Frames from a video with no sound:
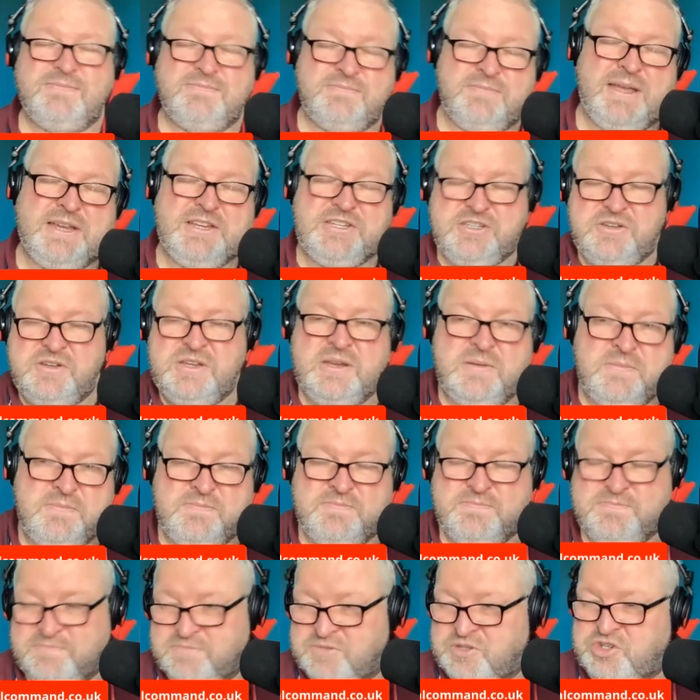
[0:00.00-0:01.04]
make sure you
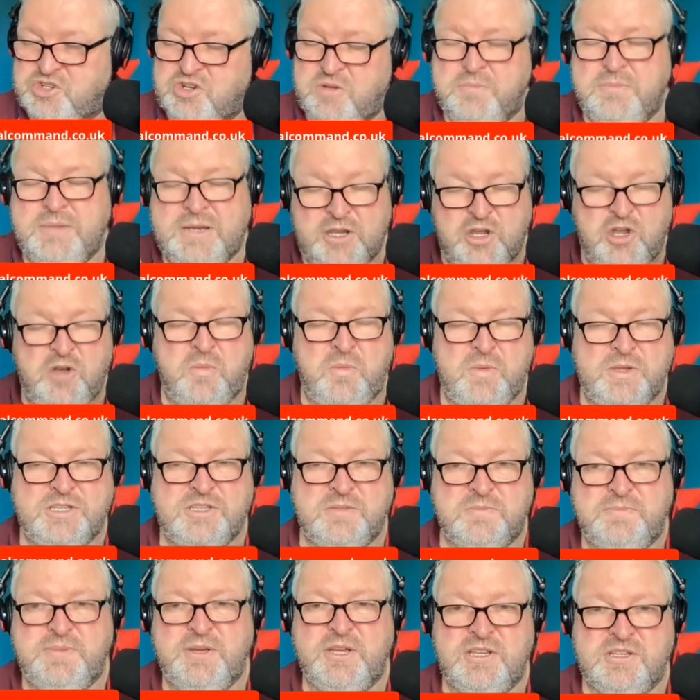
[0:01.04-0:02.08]
jumble it up with
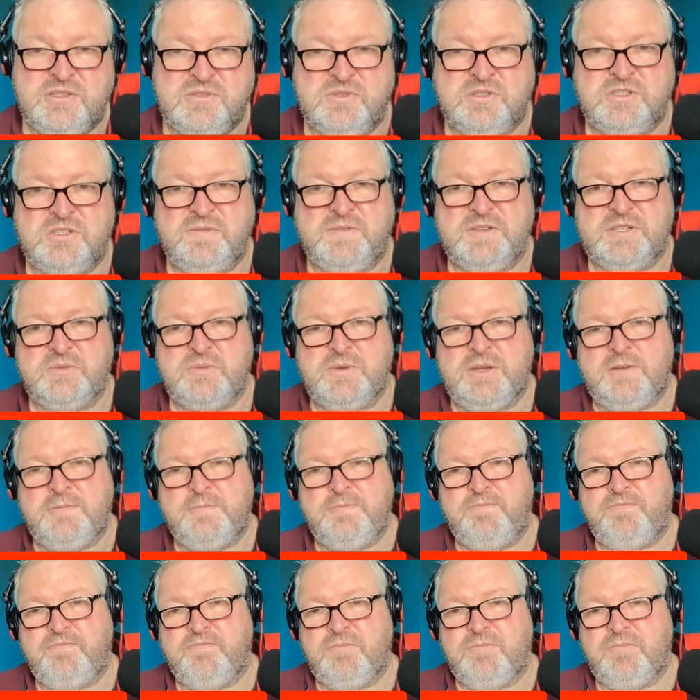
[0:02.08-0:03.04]
some personal stuff as well.